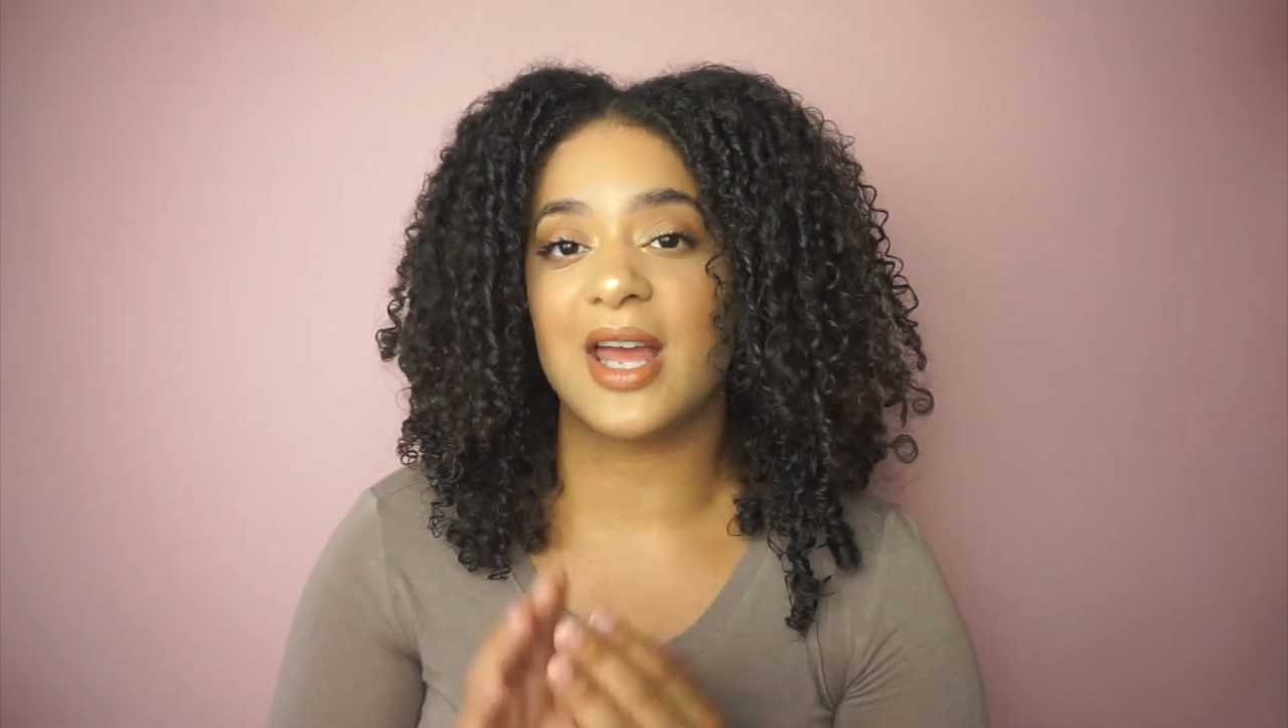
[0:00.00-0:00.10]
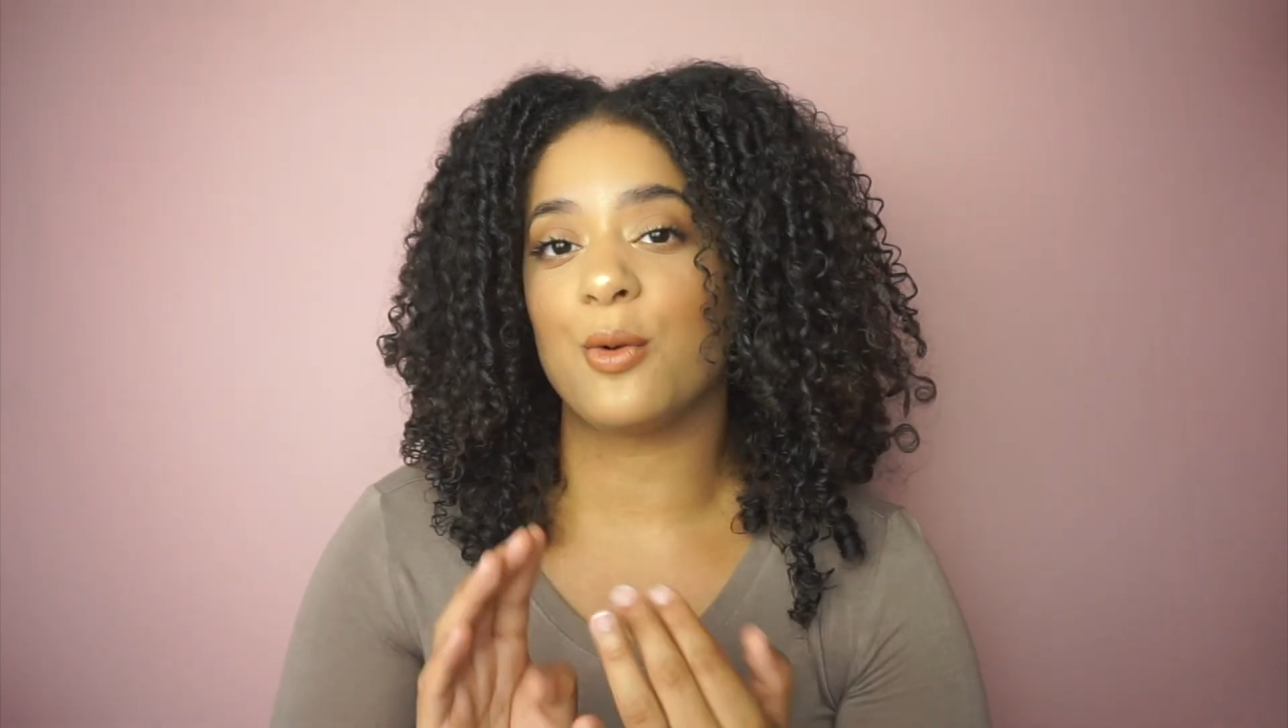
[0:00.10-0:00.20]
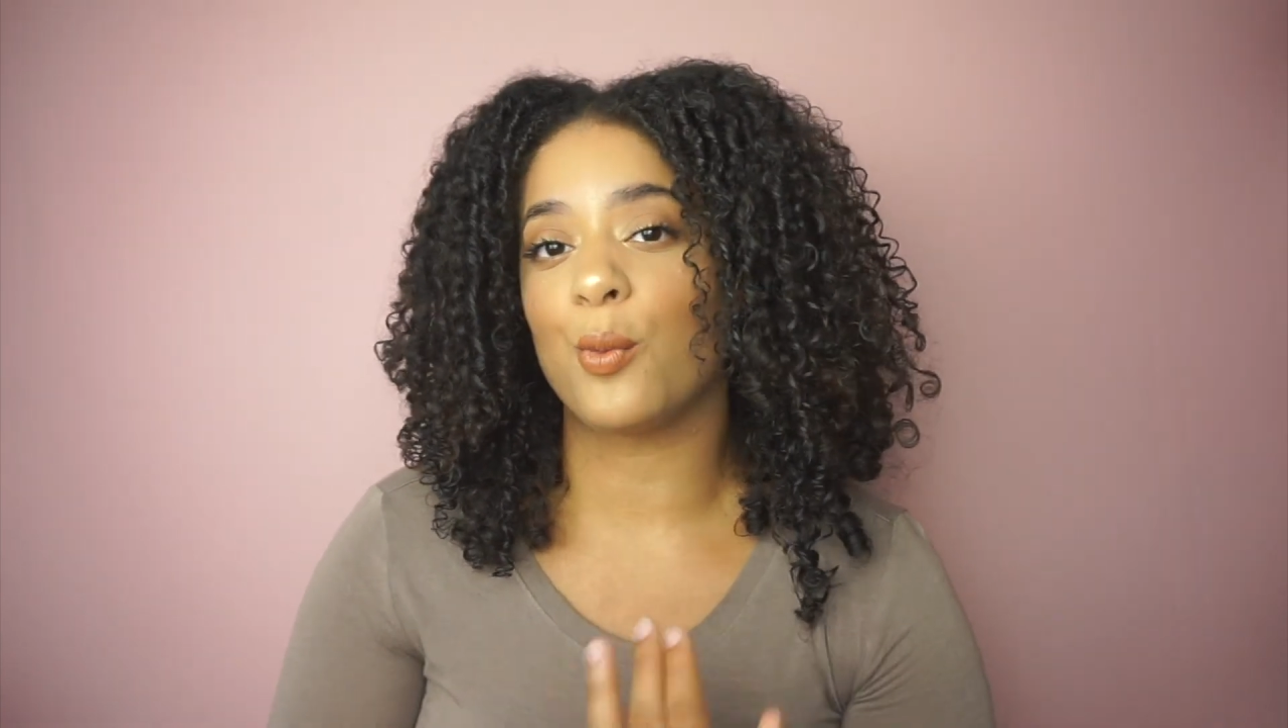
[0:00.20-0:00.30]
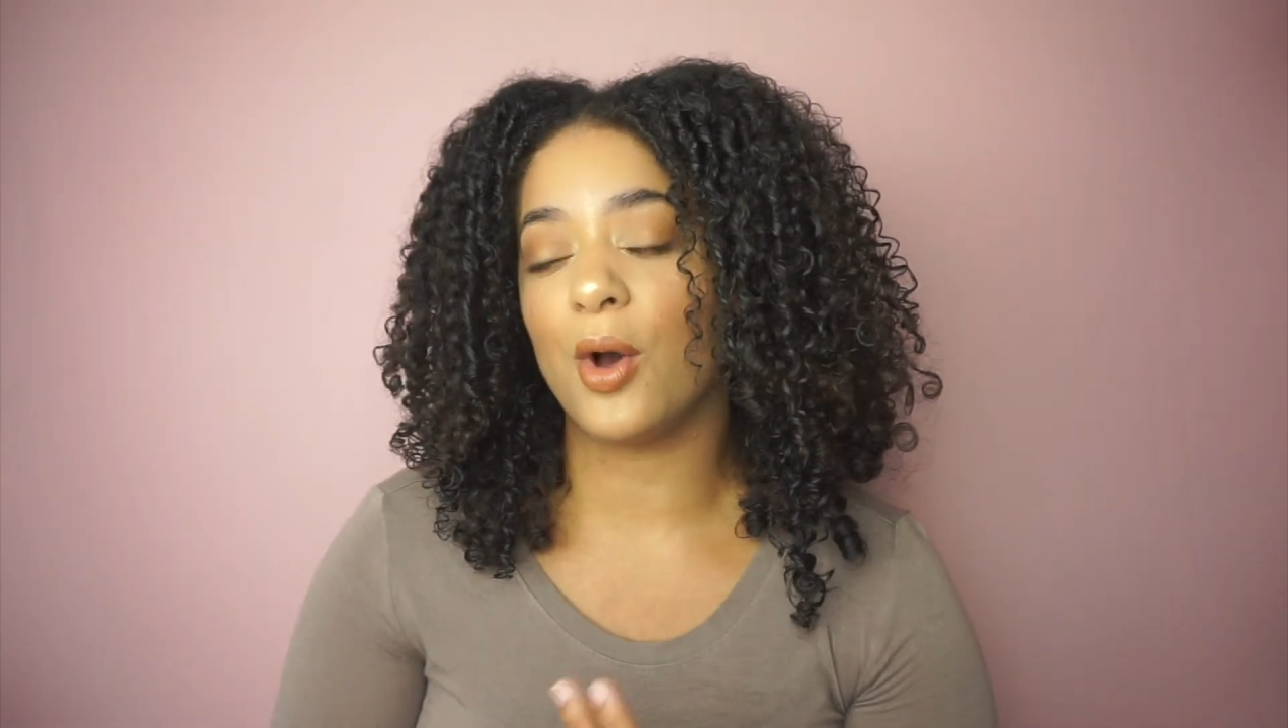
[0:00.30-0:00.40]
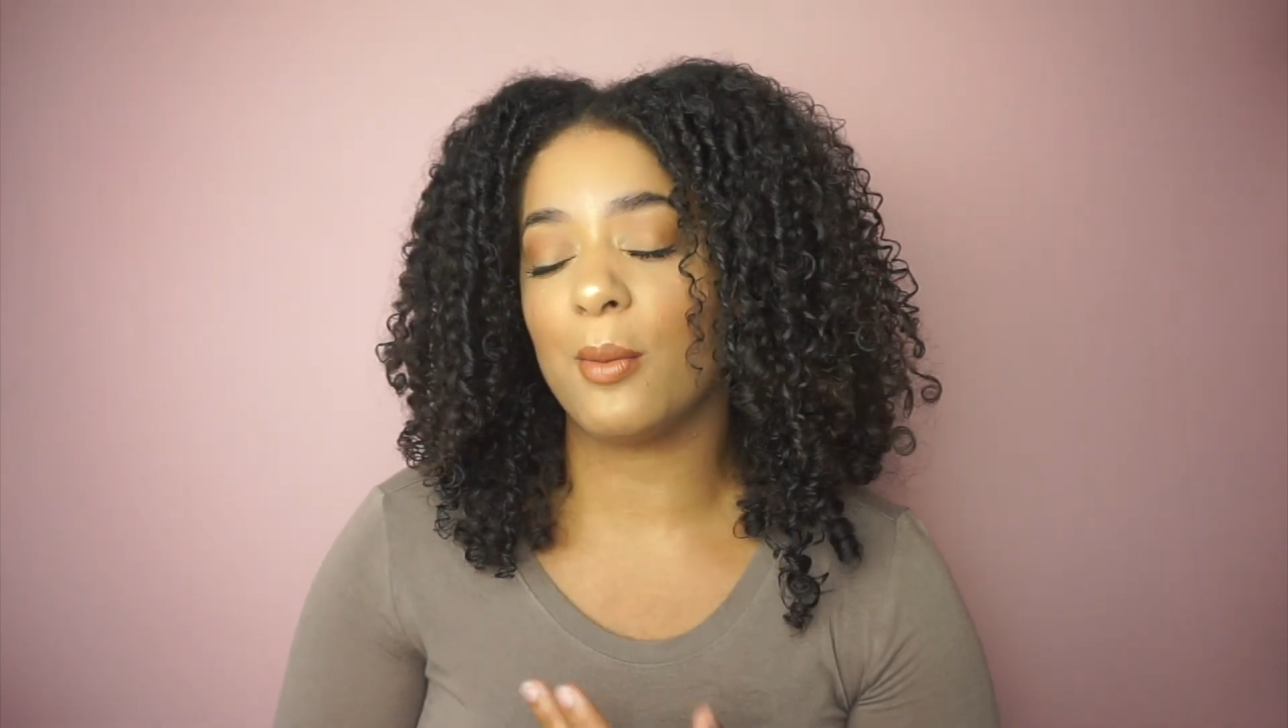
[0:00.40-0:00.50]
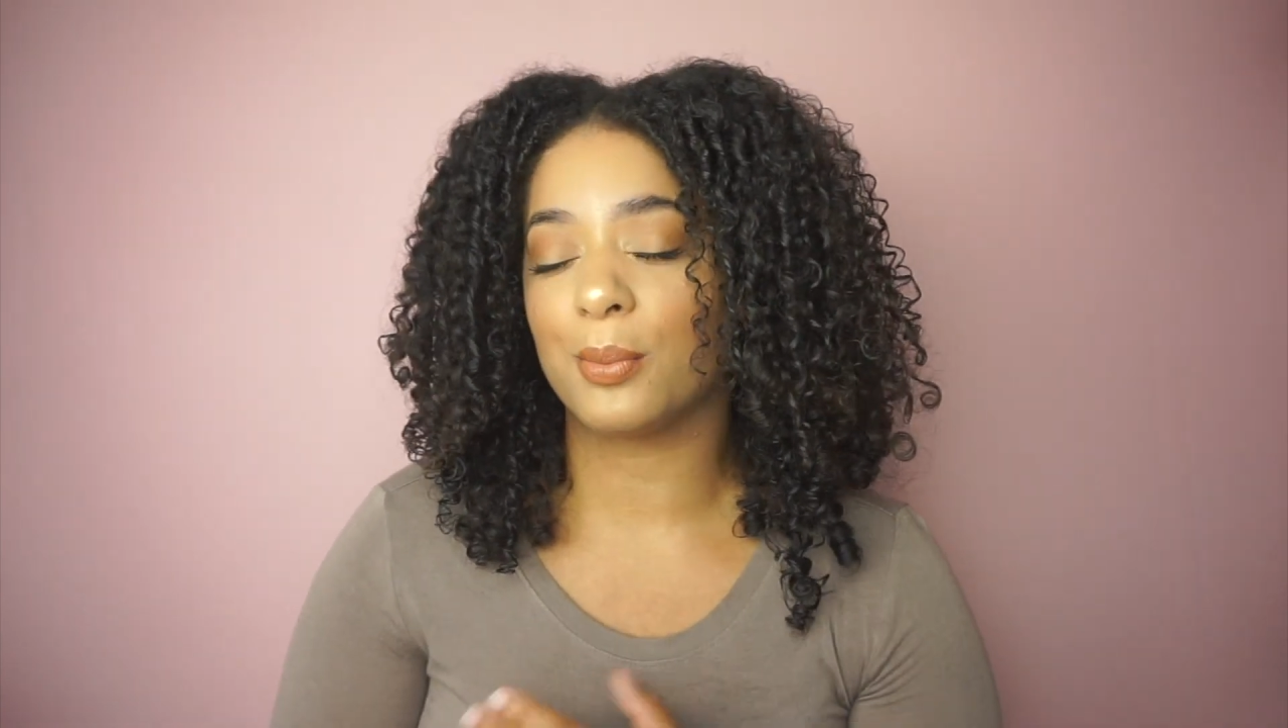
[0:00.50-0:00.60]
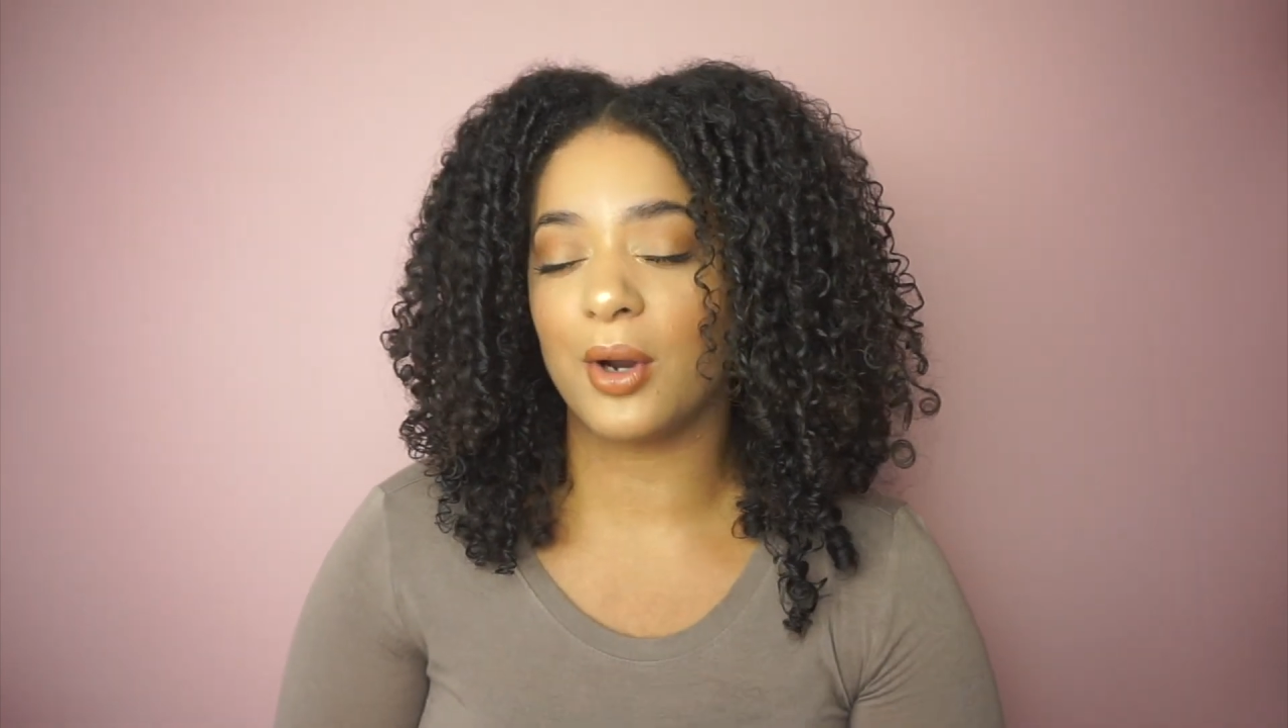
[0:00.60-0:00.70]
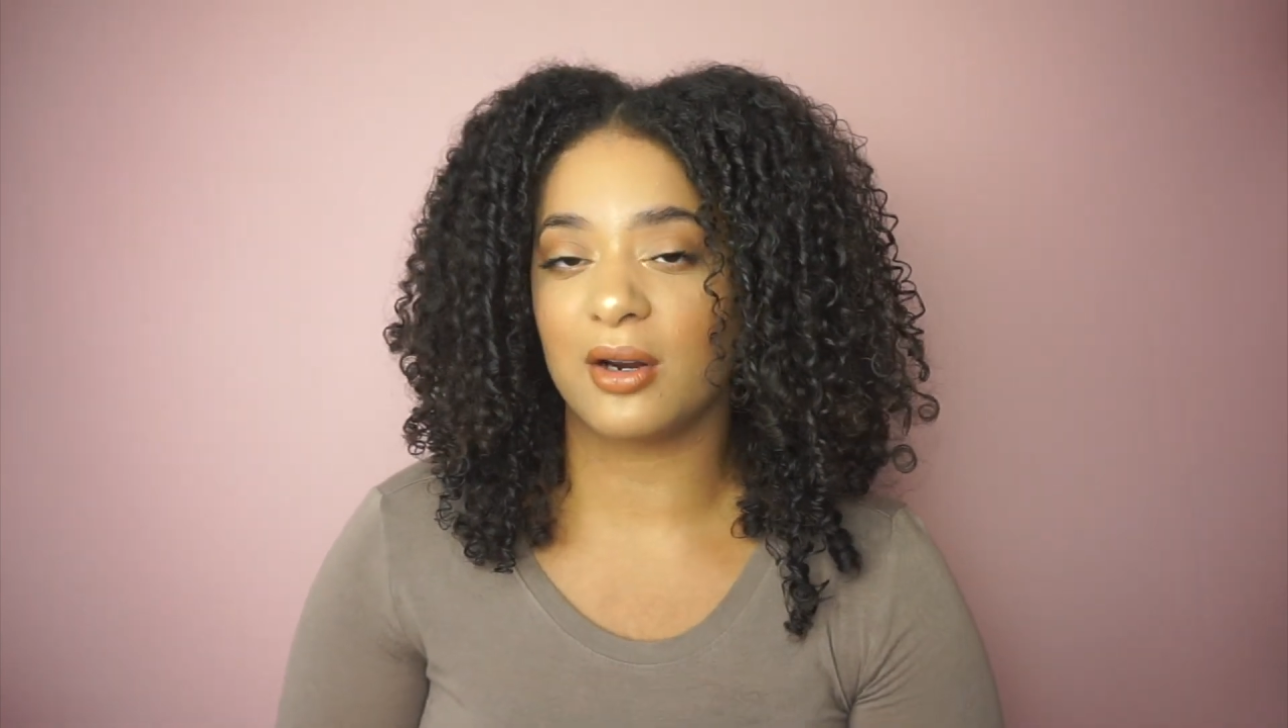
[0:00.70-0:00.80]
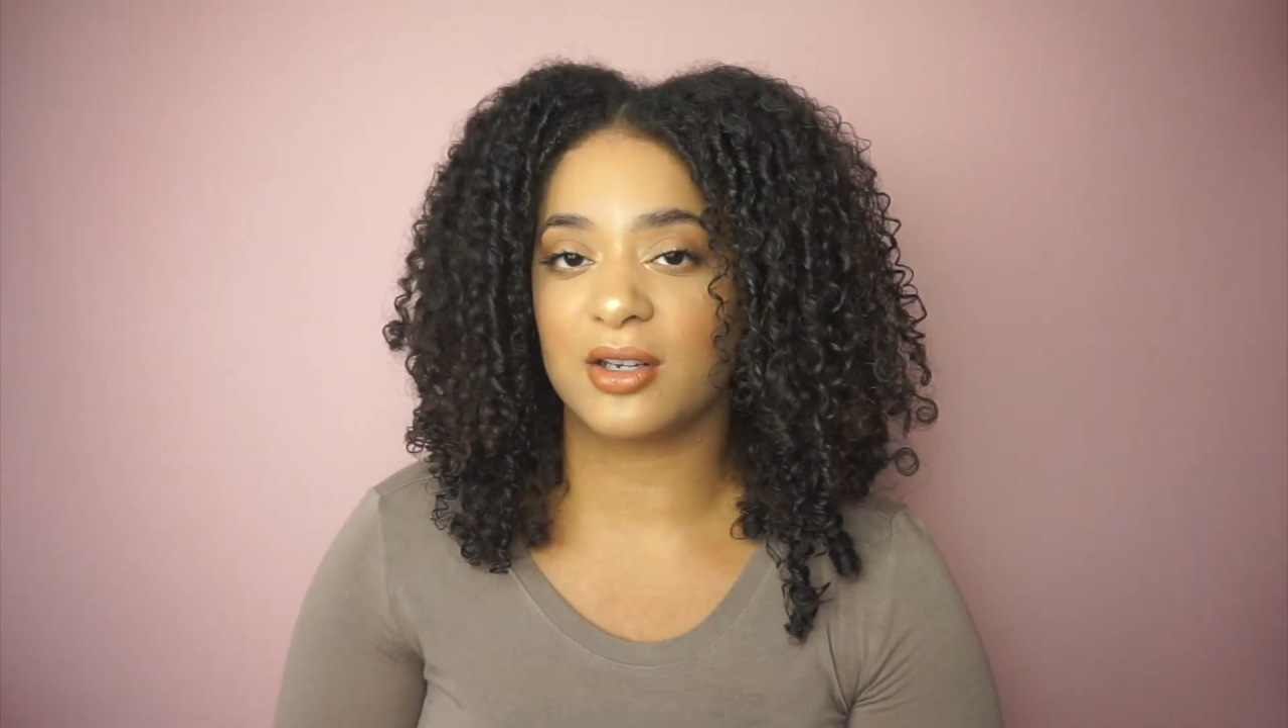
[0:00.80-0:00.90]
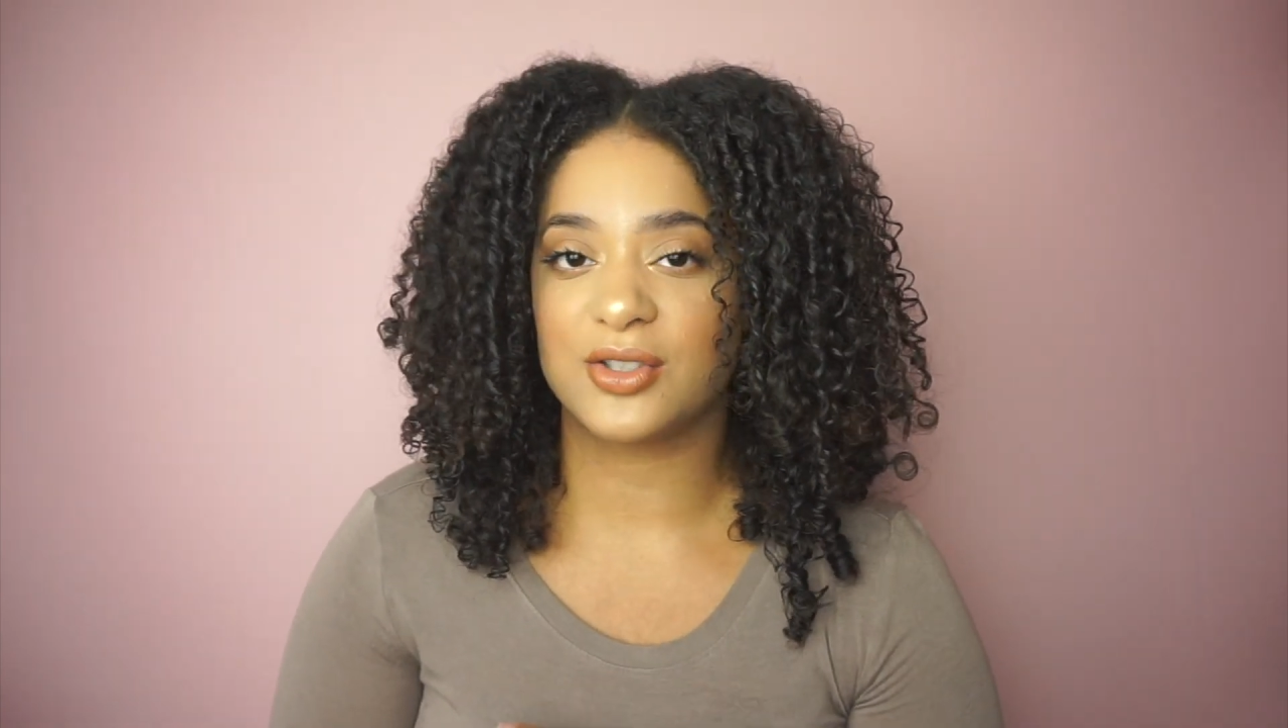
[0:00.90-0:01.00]
and what
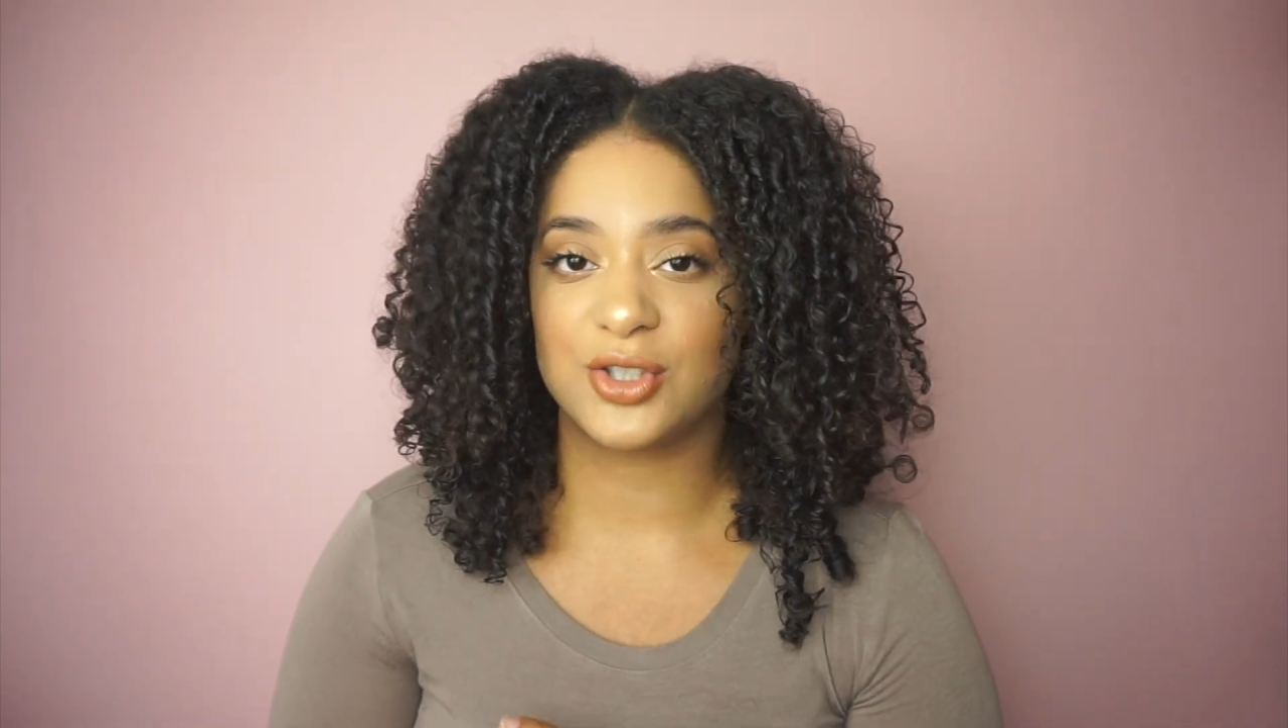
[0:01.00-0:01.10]
products